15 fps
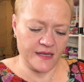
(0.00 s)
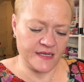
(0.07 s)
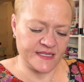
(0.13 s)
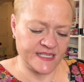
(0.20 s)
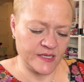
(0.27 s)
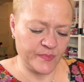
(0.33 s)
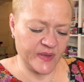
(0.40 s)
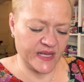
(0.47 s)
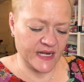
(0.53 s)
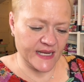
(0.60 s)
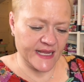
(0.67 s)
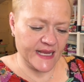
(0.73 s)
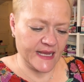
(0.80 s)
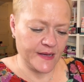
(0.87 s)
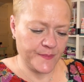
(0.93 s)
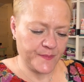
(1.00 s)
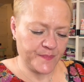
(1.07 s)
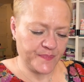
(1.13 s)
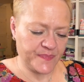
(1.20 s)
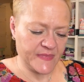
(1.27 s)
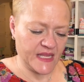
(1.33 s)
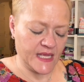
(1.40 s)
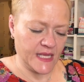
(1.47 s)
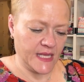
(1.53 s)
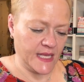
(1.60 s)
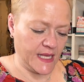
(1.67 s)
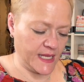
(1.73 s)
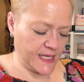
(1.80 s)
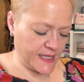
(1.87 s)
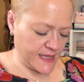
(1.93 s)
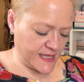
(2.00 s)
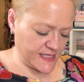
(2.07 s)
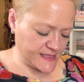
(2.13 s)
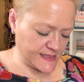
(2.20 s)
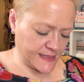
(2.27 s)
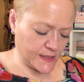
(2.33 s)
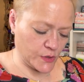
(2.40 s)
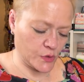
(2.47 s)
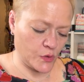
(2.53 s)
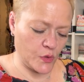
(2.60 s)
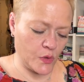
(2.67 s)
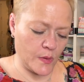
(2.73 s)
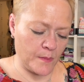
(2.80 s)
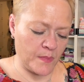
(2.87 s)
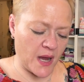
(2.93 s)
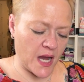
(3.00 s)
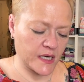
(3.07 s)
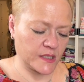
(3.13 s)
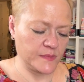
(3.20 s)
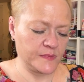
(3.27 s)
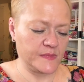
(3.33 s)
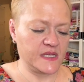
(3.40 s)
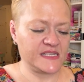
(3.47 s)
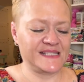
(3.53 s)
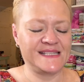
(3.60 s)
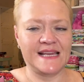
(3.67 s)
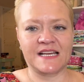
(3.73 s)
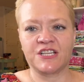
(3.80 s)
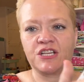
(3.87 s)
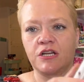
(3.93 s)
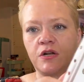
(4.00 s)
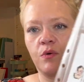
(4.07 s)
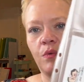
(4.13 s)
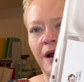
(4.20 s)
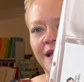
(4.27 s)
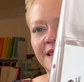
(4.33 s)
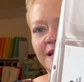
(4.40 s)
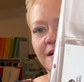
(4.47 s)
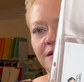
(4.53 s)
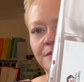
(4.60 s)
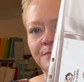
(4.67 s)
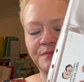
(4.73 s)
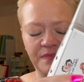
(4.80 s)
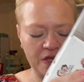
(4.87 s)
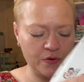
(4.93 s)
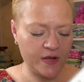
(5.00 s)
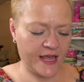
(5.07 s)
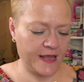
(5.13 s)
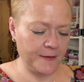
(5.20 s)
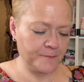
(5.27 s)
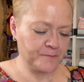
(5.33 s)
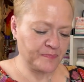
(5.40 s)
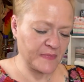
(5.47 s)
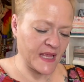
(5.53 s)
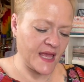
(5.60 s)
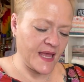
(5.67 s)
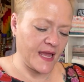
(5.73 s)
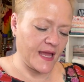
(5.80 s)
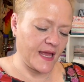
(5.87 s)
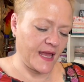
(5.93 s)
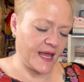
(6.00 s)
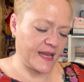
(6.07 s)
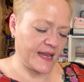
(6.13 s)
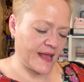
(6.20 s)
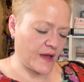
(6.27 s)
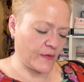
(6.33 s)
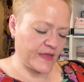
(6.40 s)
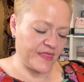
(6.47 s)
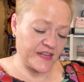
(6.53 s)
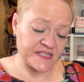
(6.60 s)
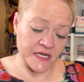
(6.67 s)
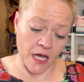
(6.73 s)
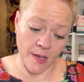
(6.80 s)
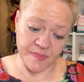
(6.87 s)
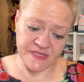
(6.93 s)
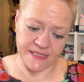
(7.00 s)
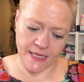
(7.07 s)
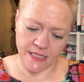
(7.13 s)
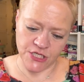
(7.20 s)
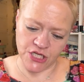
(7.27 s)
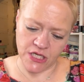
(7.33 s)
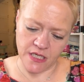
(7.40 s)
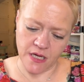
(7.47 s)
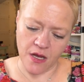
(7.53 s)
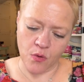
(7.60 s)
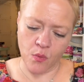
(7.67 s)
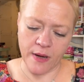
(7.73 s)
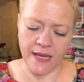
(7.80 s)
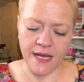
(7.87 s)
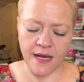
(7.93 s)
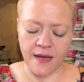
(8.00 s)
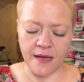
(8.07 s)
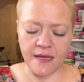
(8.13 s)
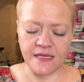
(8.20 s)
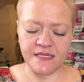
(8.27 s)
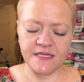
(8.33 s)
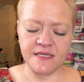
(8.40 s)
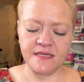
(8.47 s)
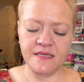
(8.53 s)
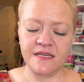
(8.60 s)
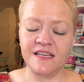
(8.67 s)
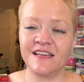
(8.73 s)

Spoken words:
typically in this little bottom section right there. Okay. And now in the top section, we got